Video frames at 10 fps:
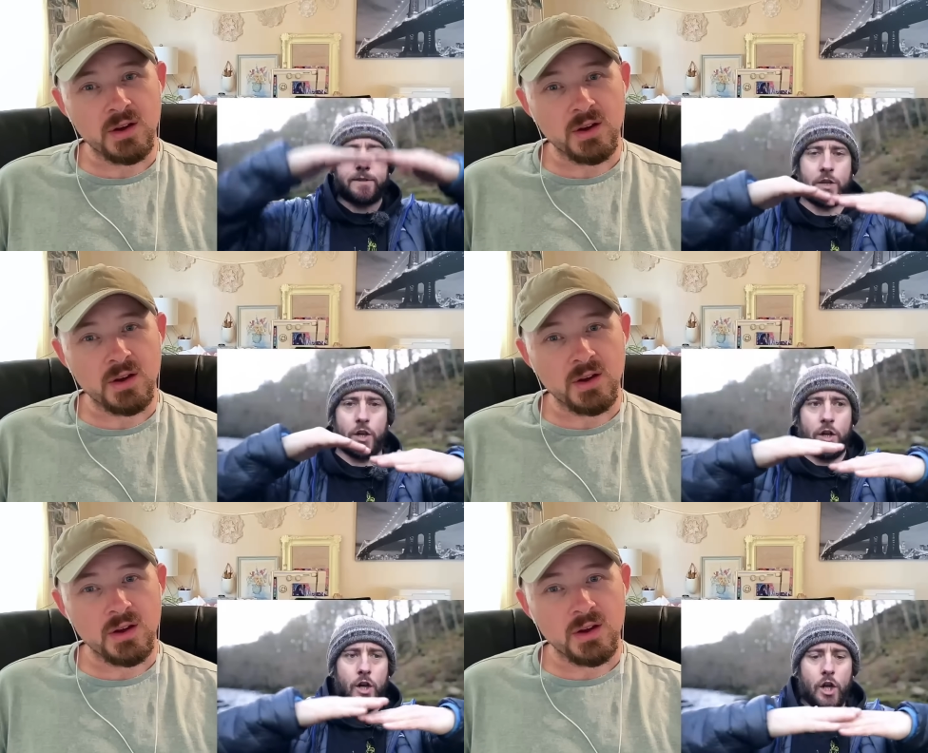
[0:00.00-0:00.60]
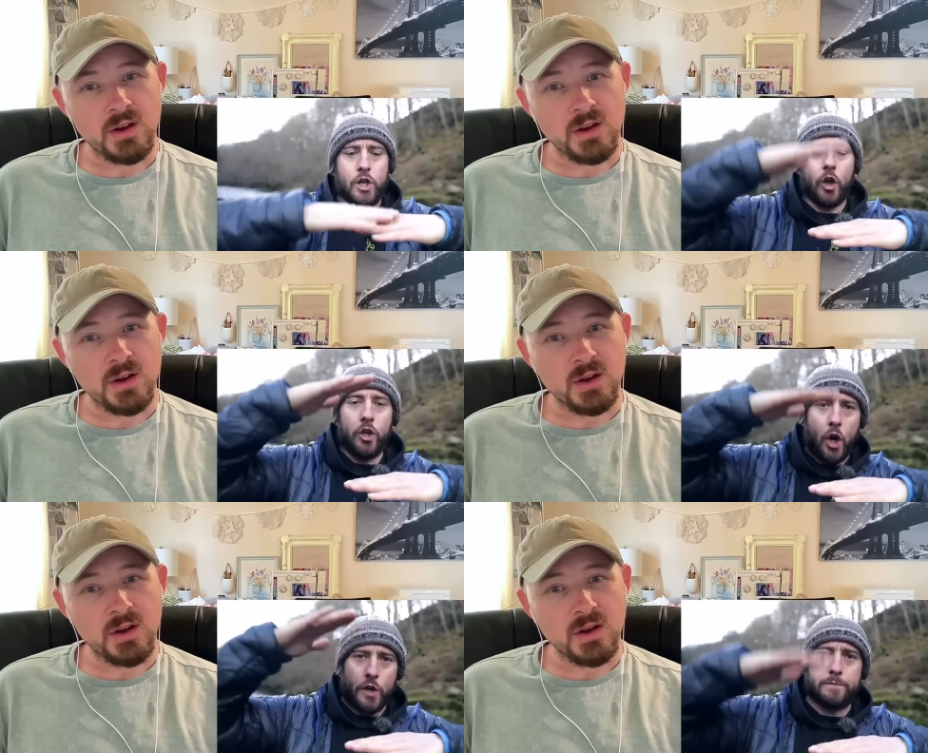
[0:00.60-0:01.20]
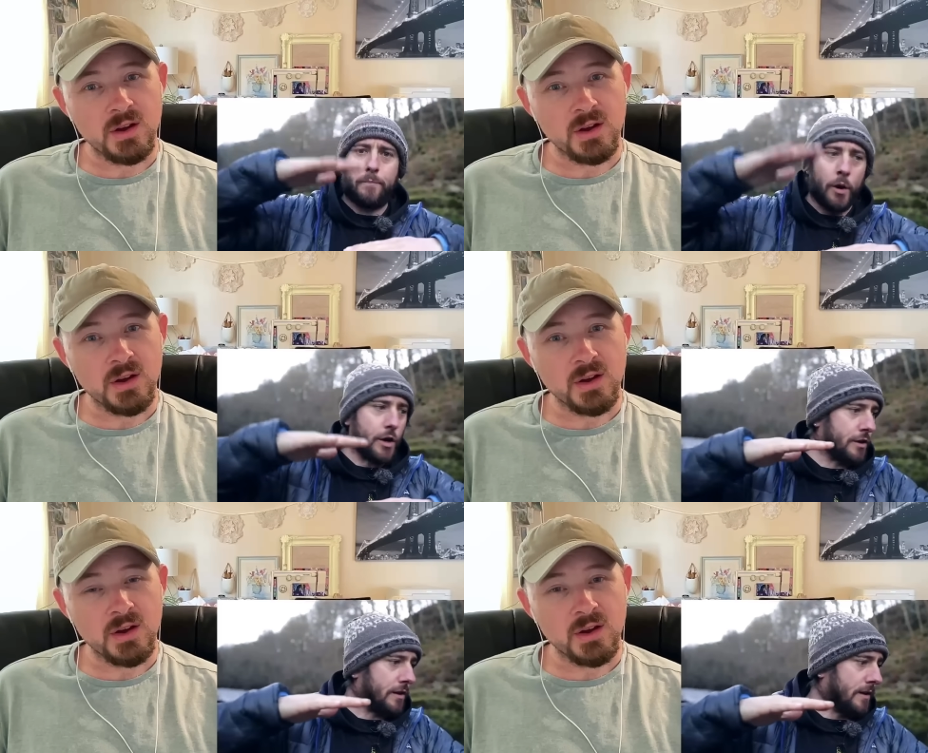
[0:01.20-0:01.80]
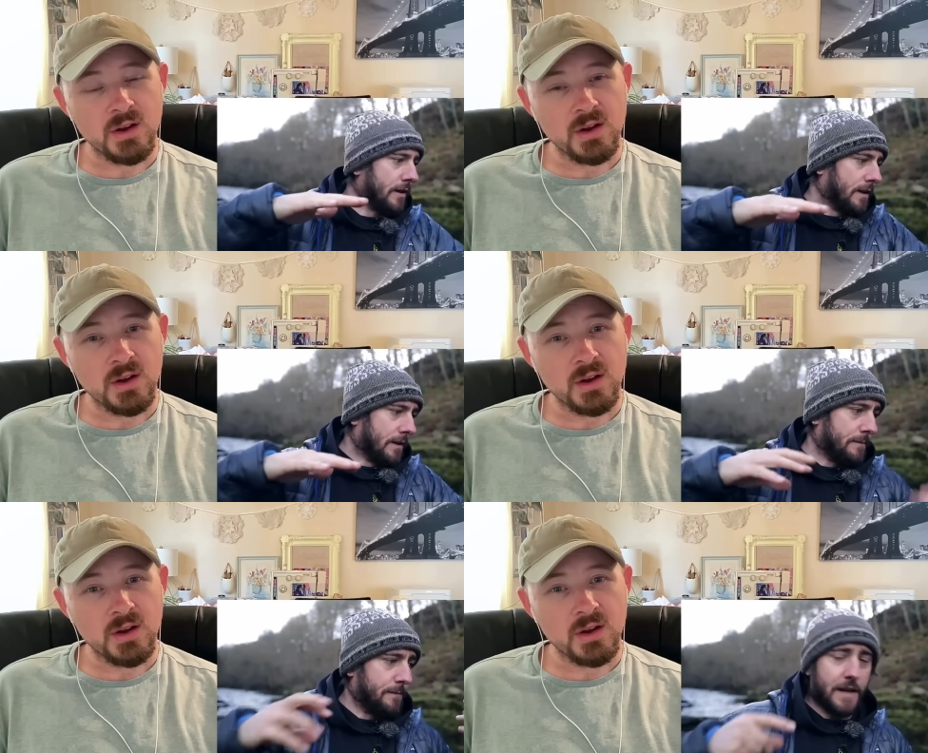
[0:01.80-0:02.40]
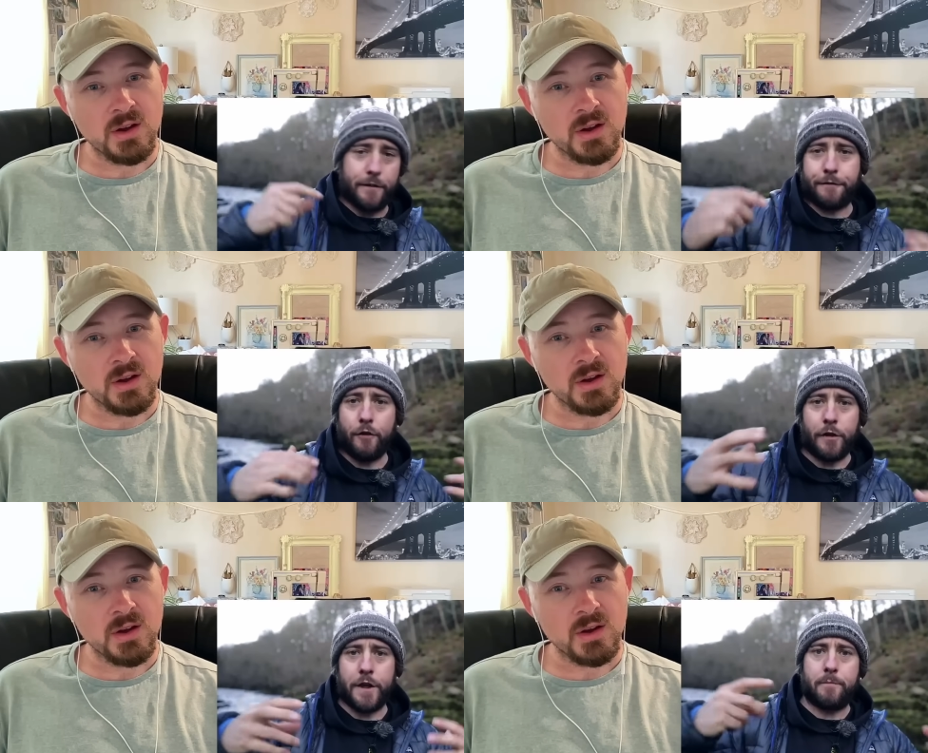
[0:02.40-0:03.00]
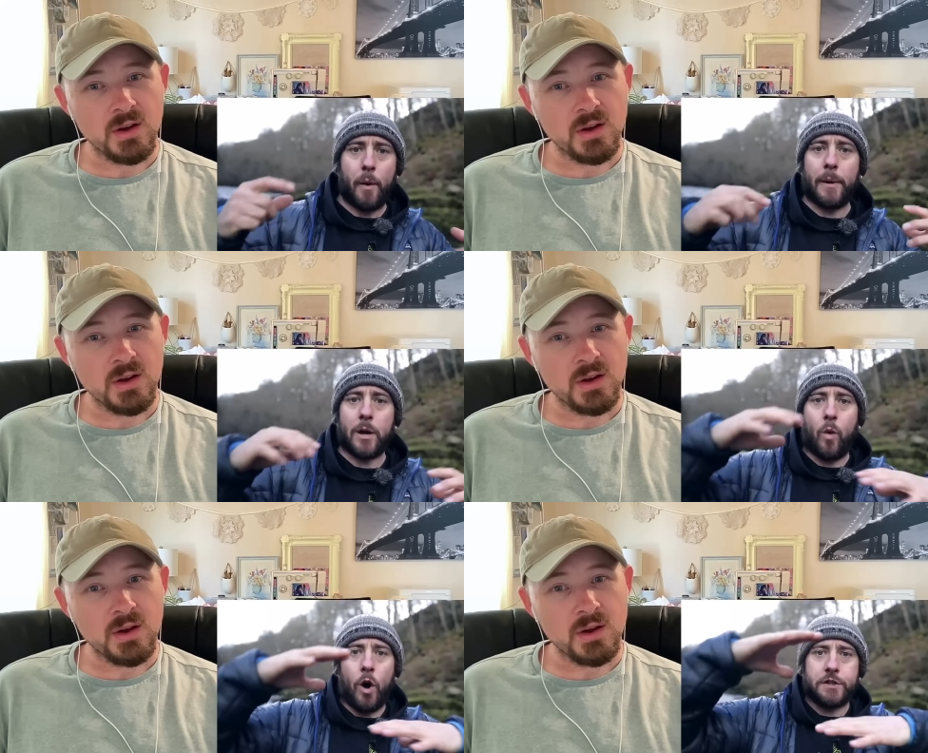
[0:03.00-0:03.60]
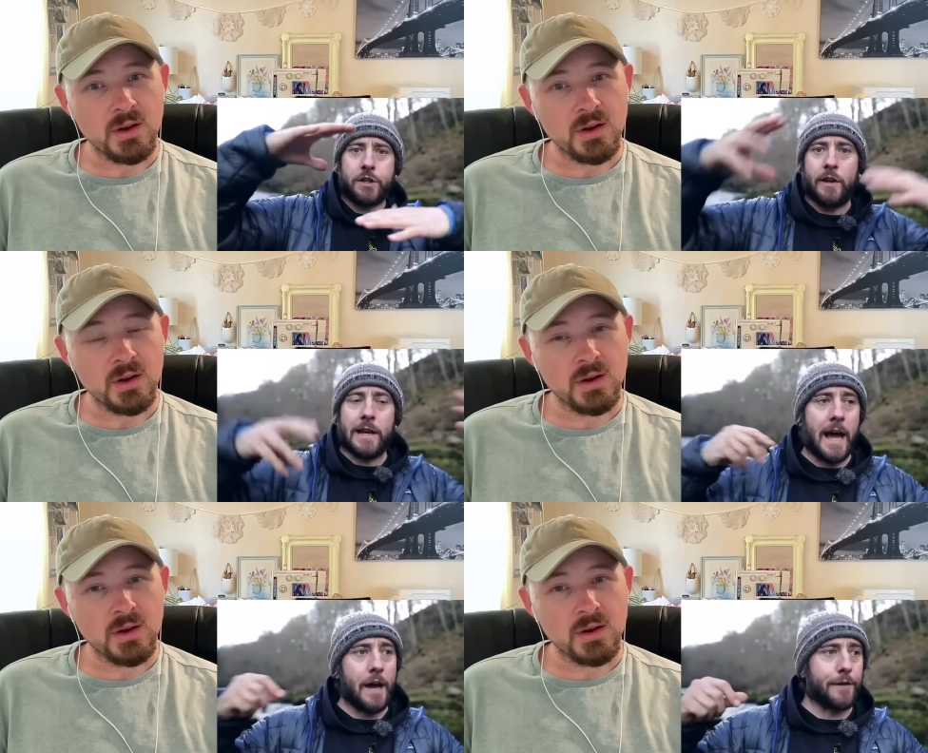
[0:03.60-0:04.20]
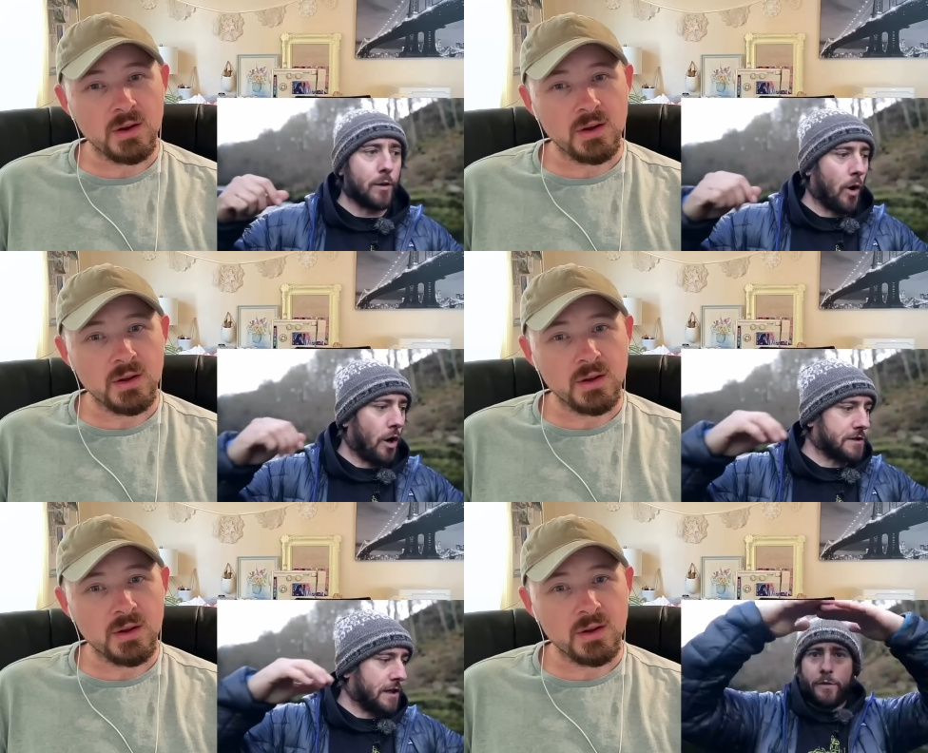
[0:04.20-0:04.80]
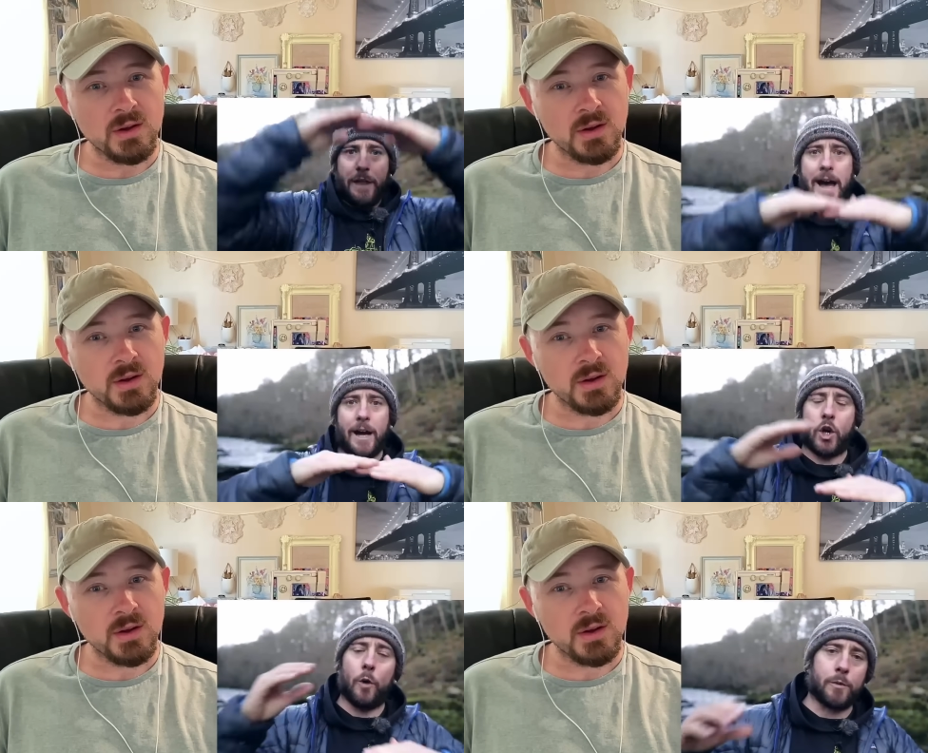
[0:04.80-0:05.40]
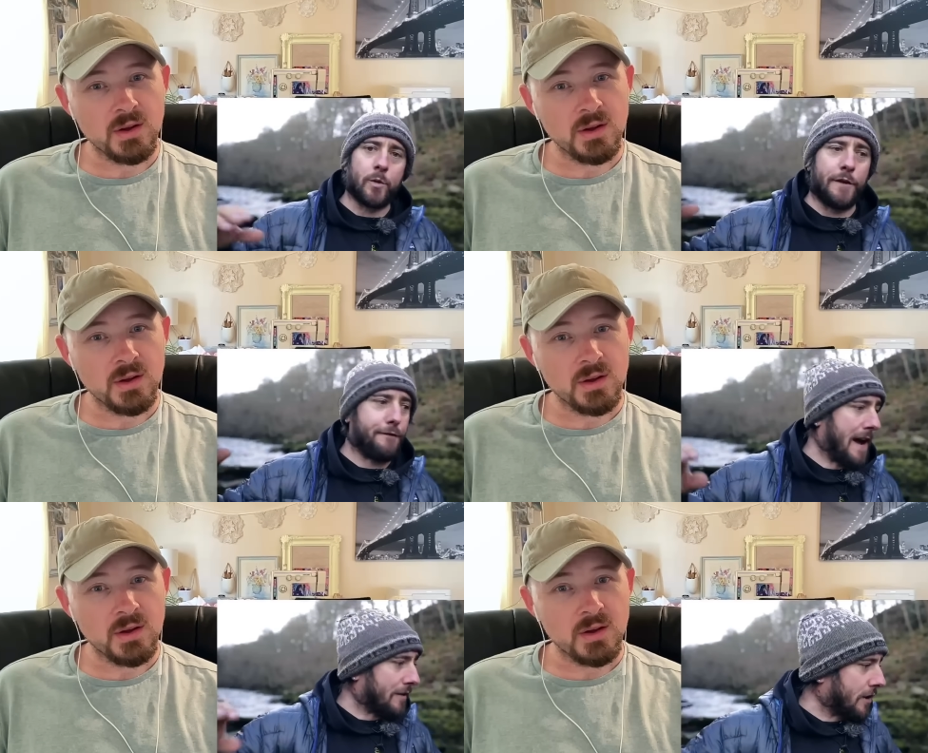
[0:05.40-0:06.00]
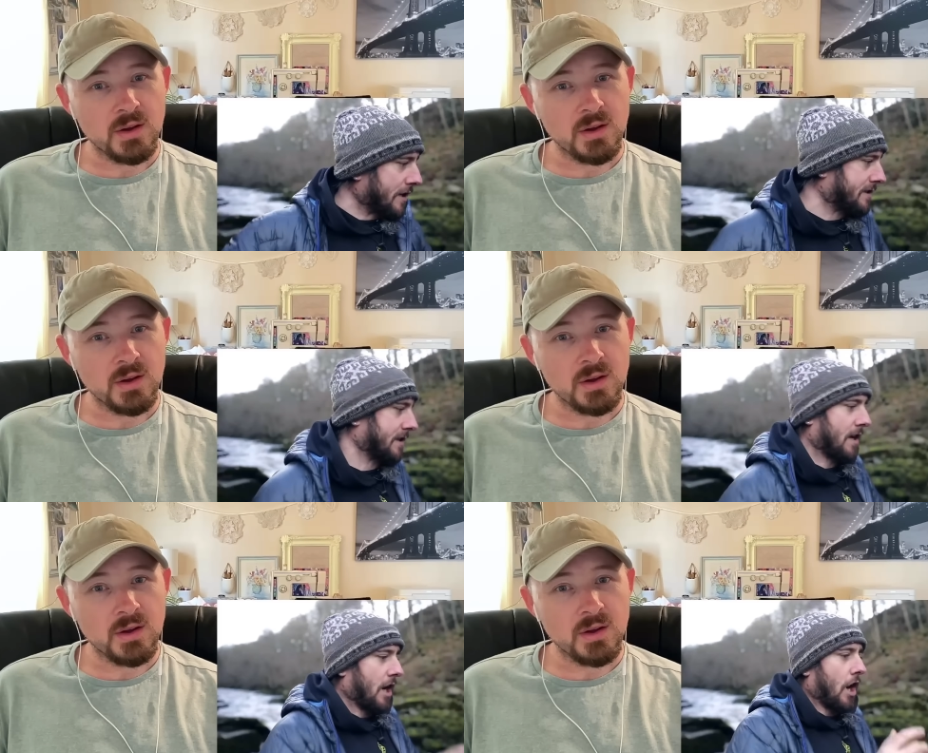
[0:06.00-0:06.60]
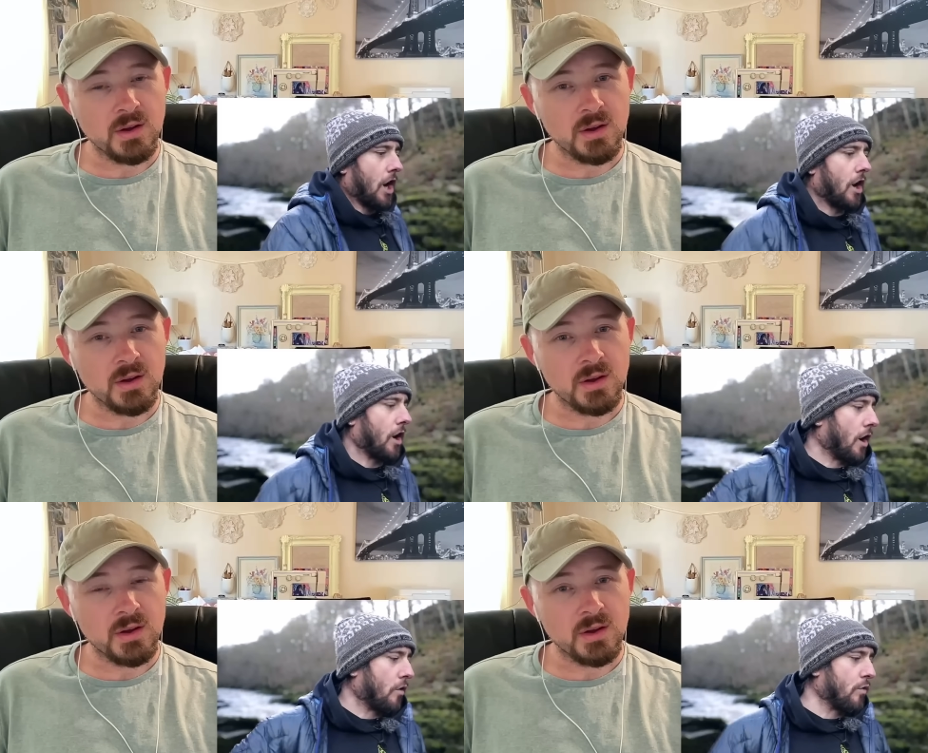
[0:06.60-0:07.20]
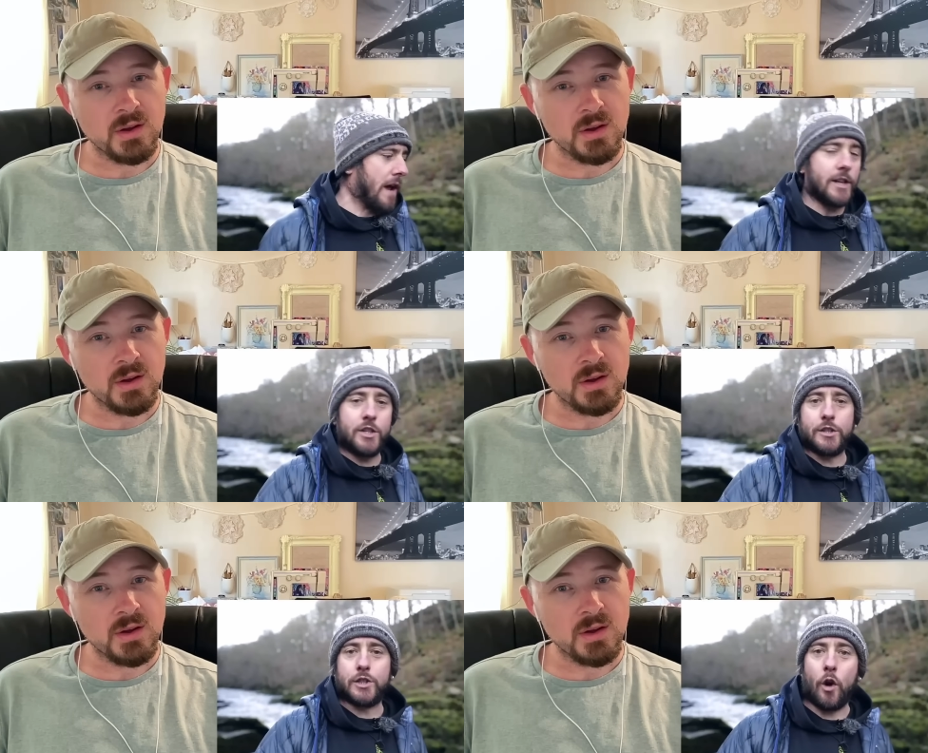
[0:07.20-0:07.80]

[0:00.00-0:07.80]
Speaker 1: So you're not as buoyant in frothy, bubbly water and lively water. That, coupled with the fact that it's a raging